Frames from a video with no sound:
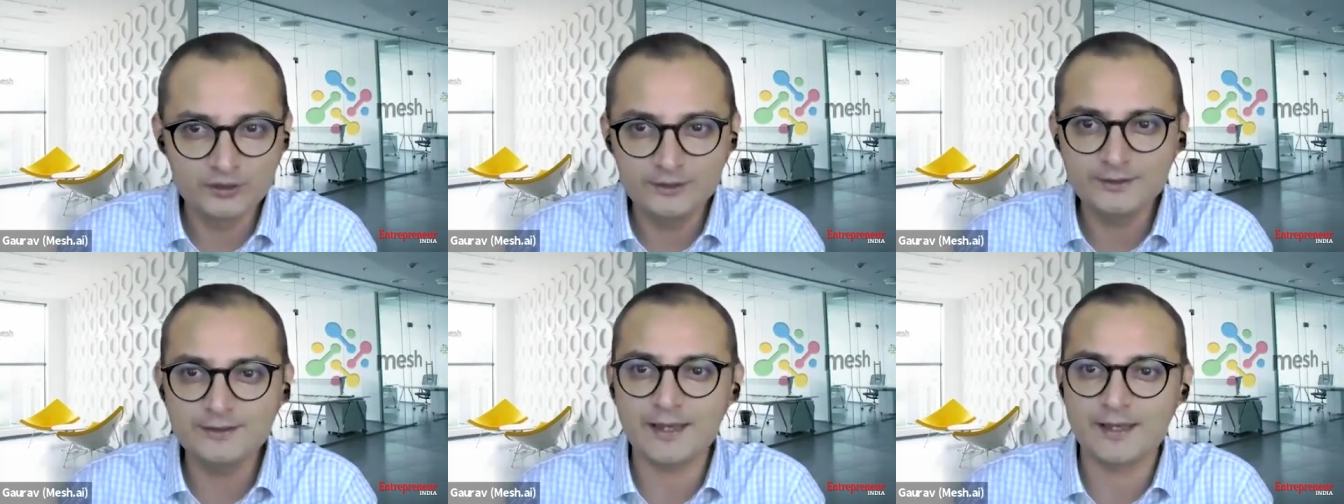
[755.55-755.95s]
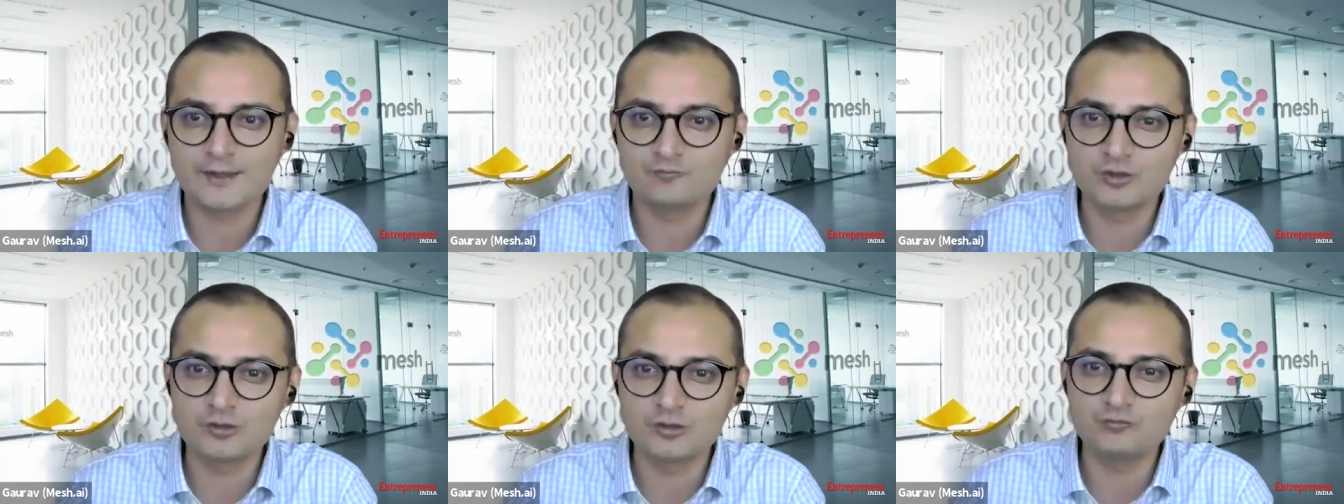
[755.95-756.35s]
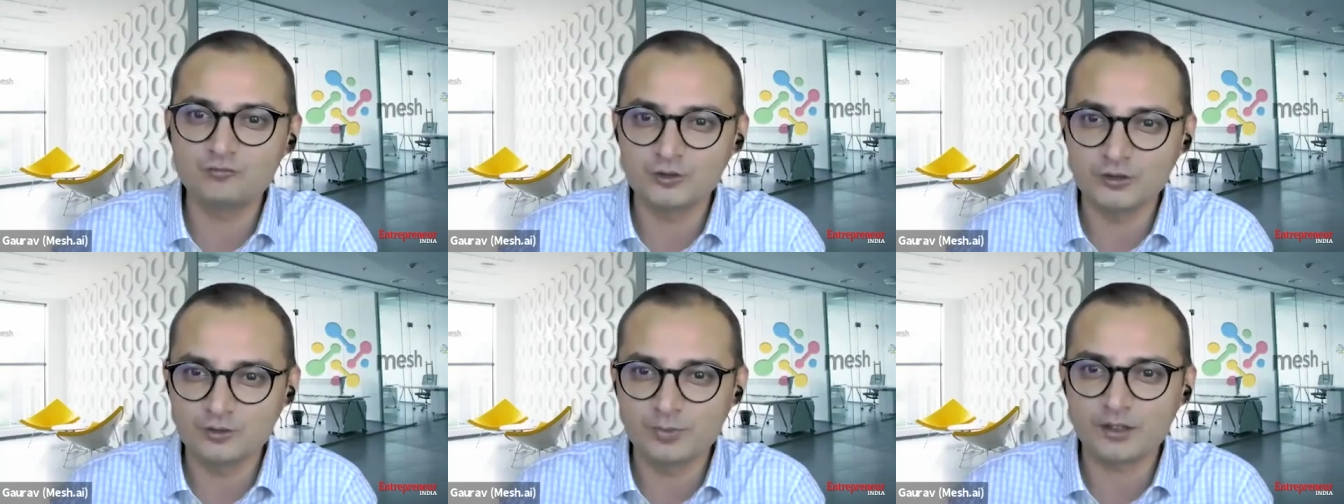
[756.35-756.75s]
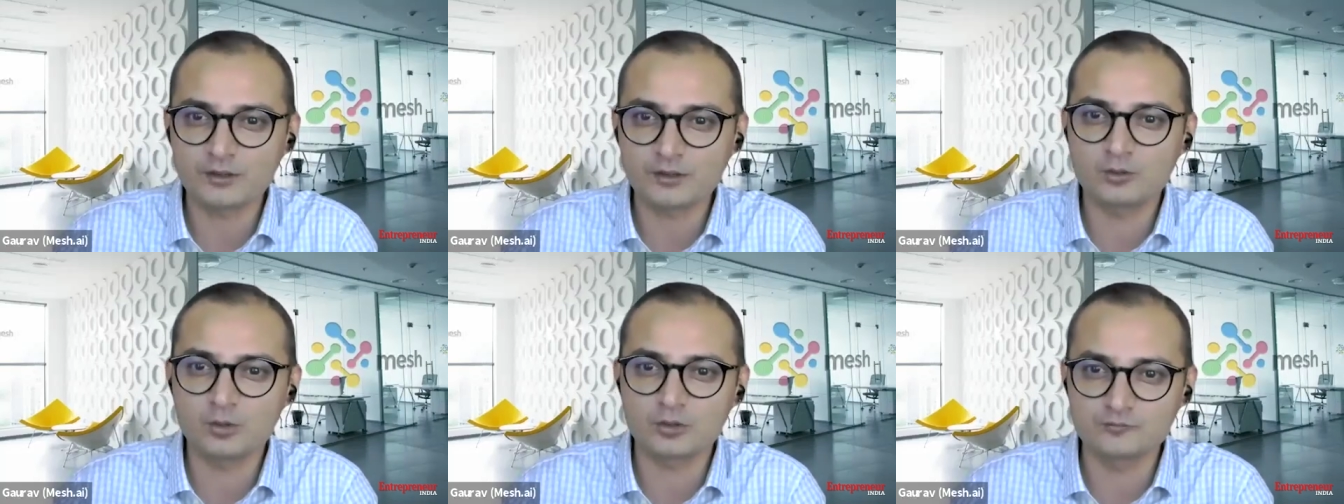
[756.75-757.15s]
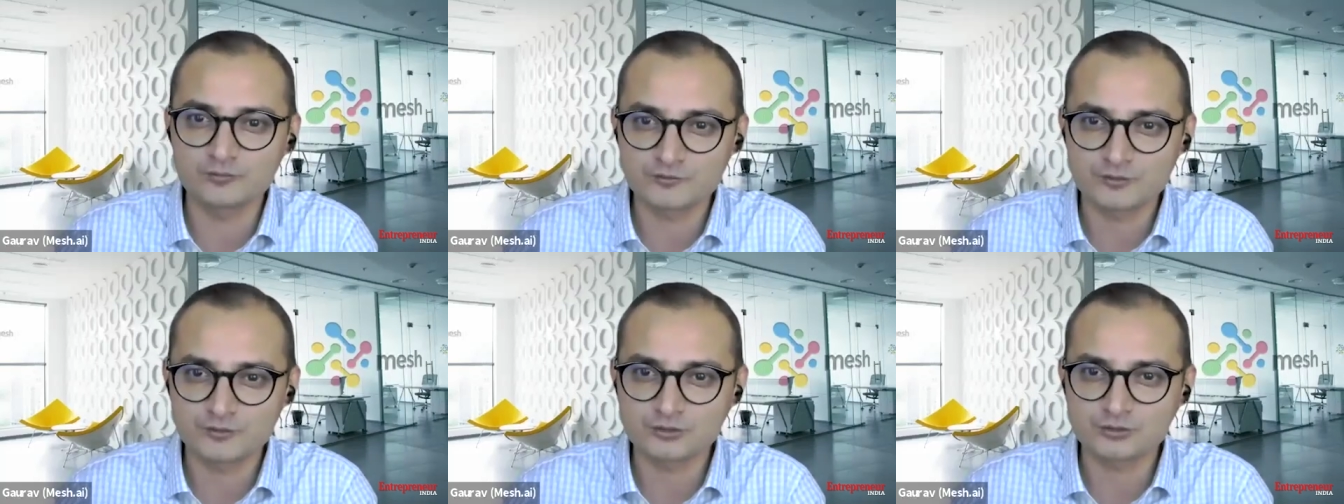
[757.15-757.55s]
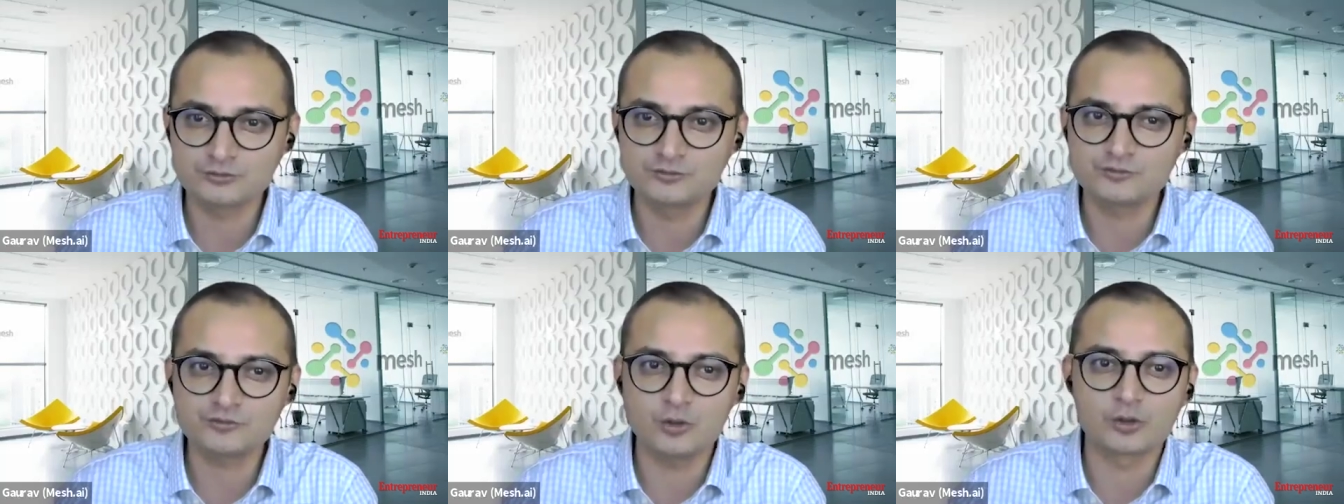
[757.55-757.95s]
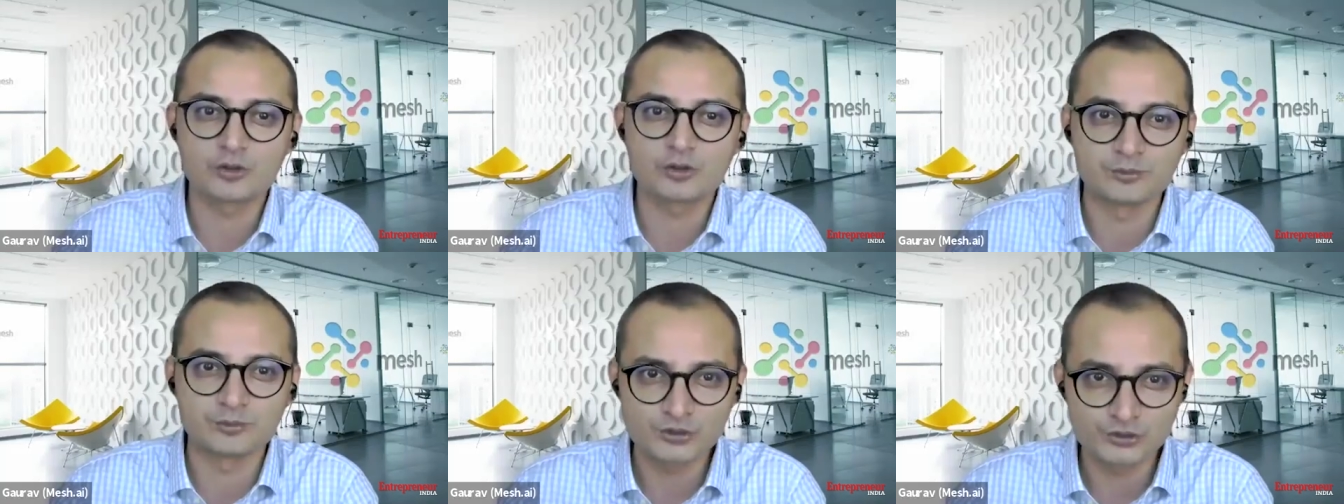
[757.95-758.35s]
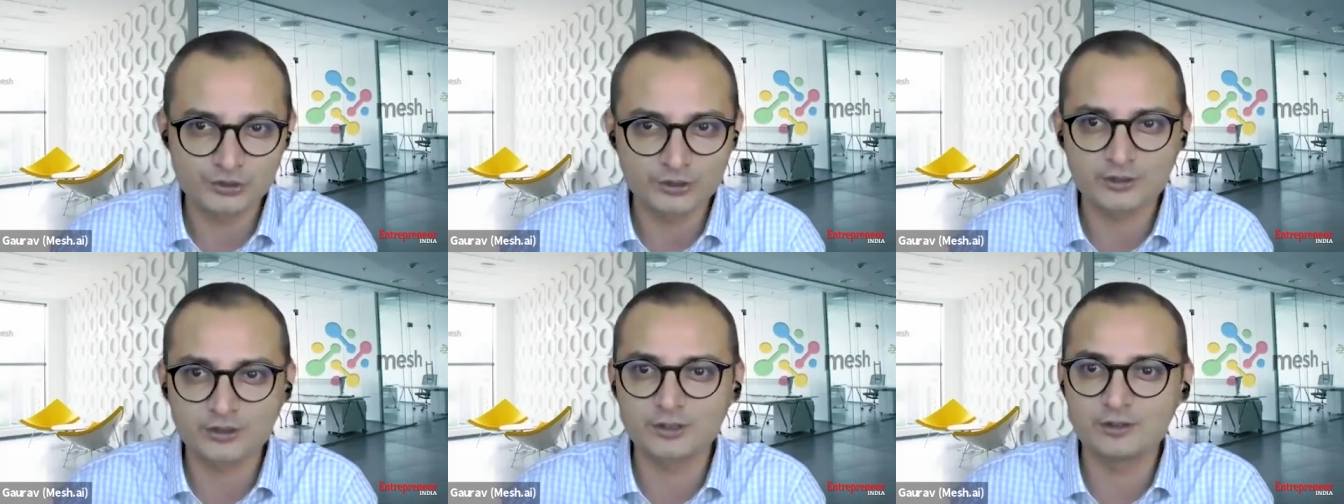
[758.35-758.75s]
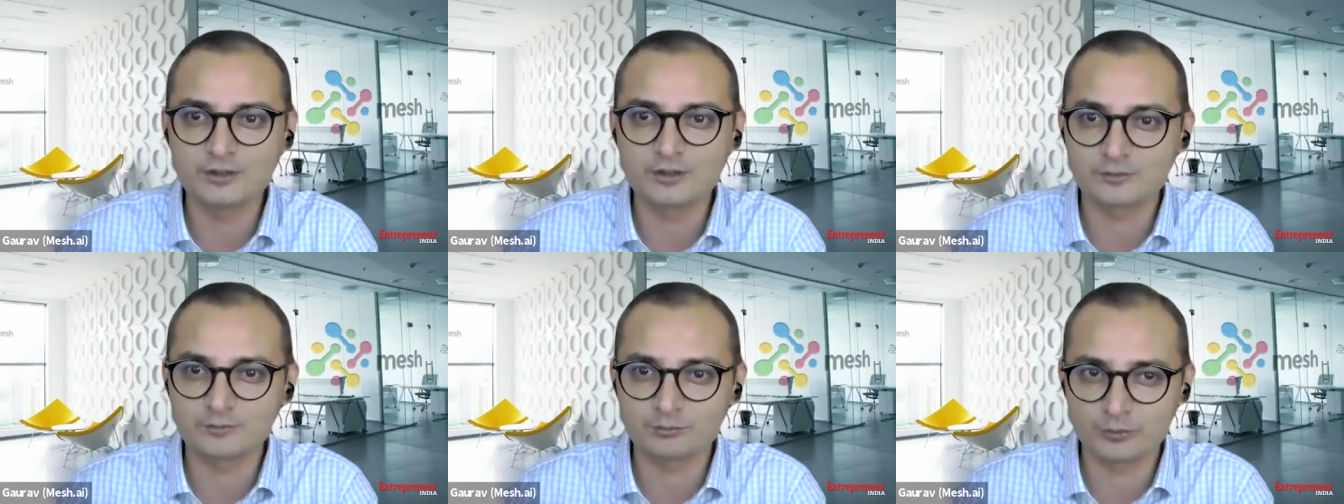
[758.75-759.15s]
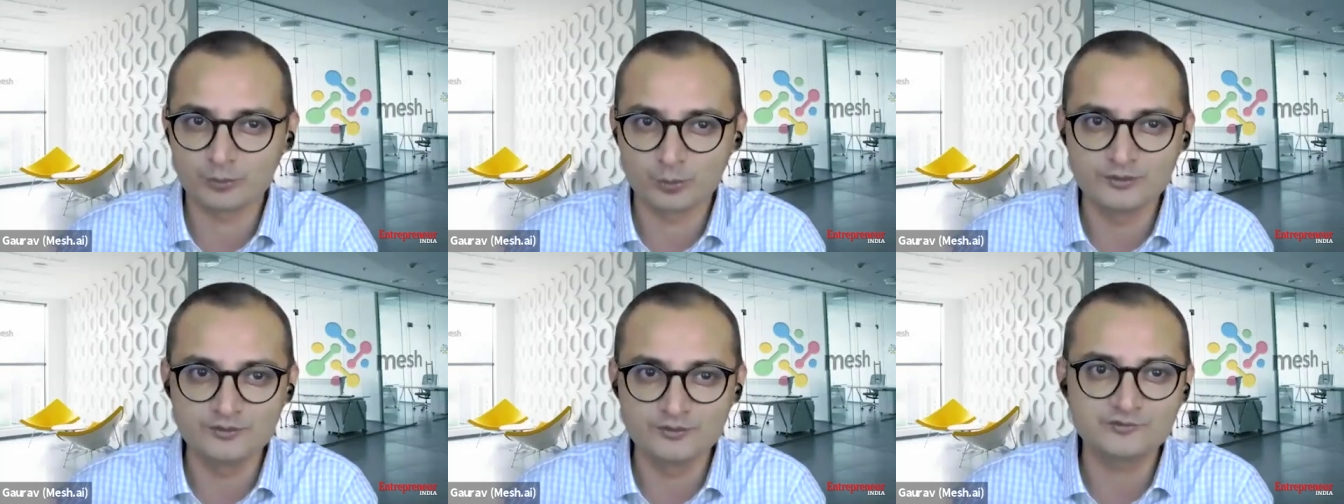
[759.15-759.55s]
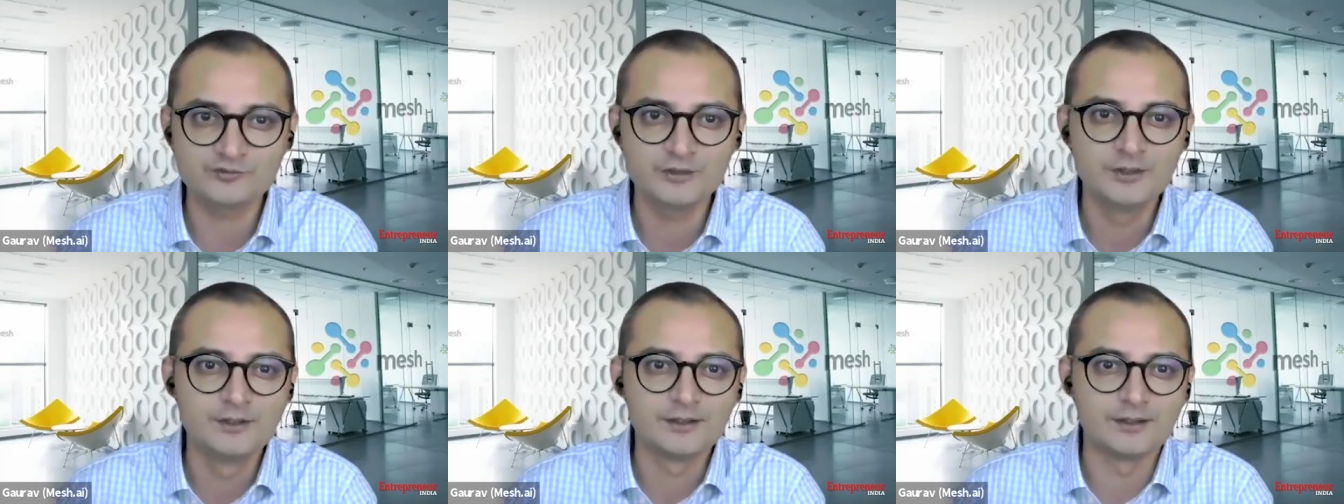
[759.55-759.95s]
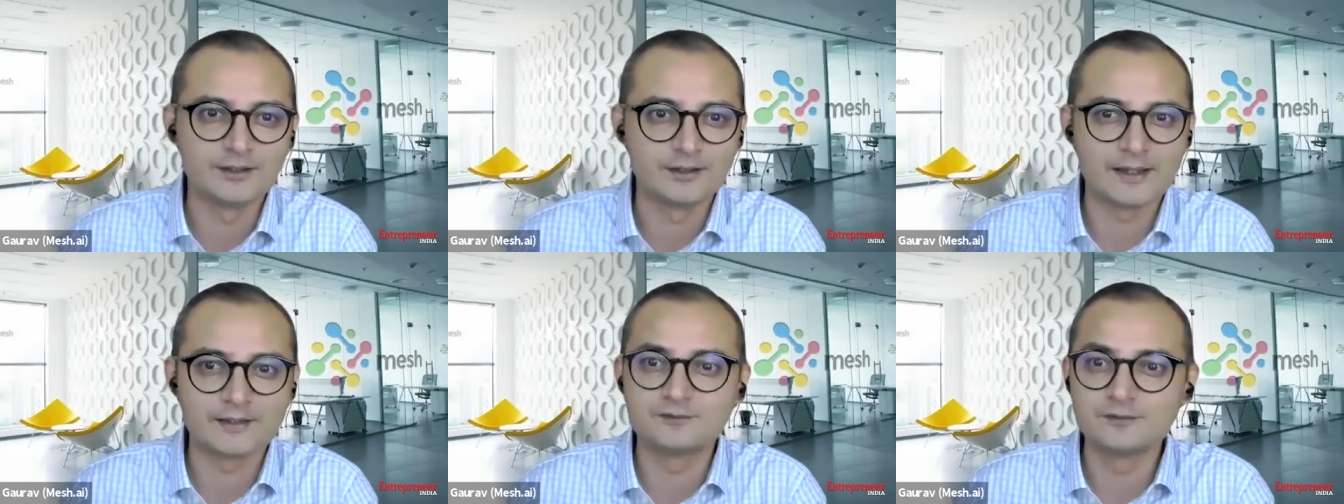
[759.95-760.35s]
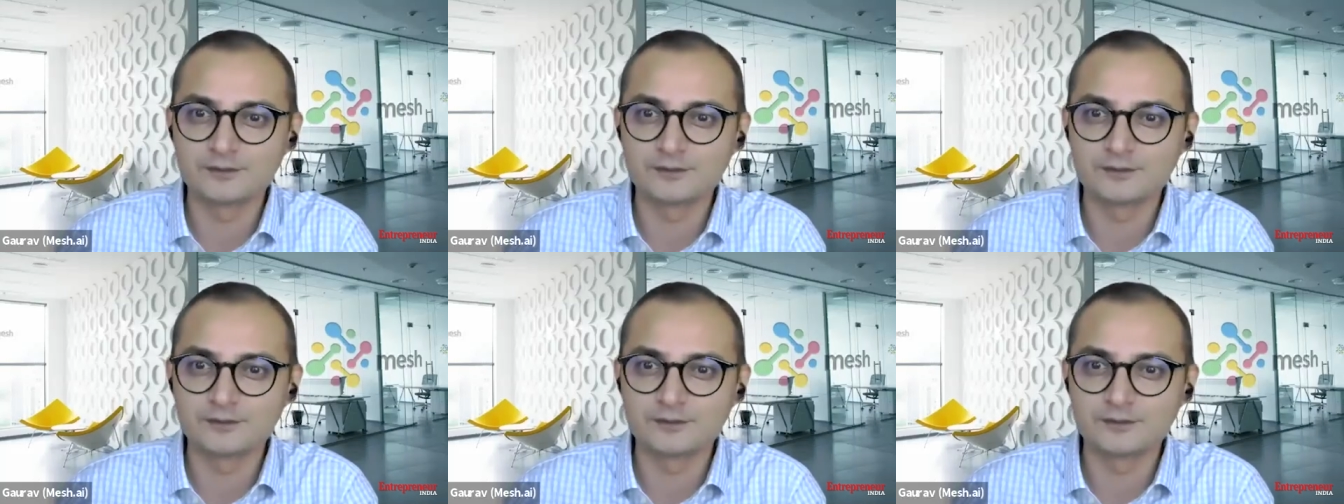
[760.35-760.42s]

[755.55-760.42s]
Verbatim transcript: only having feedback conversations or appreciating our employees uh,